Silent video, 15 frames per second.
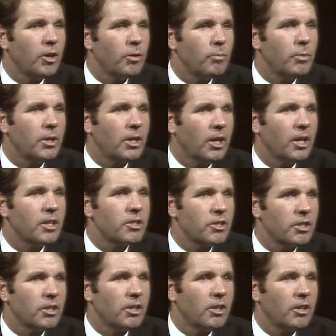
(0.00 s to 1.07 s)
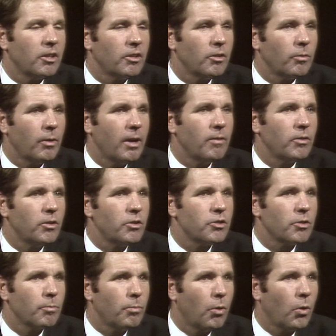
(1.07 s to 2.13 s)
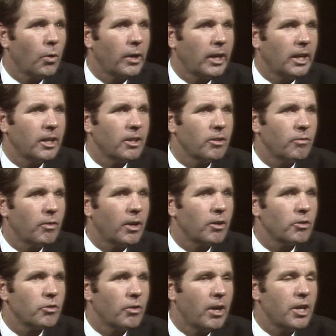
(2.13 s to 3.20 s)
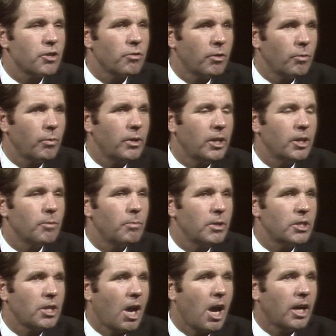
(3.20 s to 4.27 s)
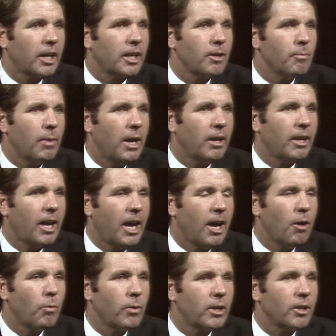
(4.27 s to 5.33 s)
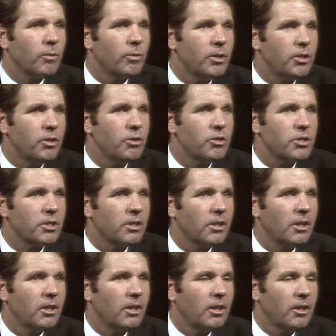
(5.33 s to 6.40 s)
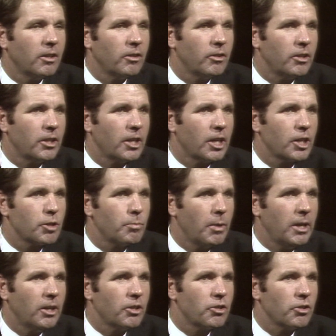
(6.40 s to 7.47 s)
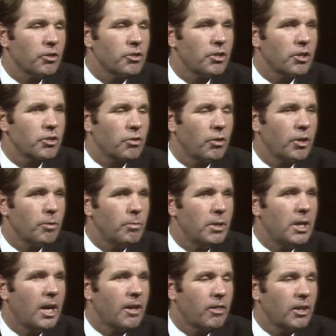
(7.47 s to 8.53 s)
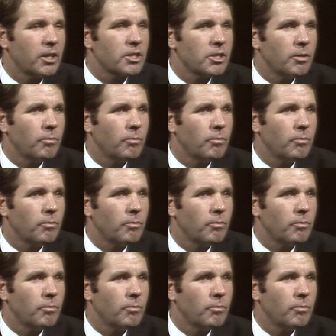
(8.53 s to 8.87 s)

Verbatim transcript: because the revenues are pouring into the Federal Treasury and we need to be talking about how we can reduce the expenditures. There's going to be, I think, some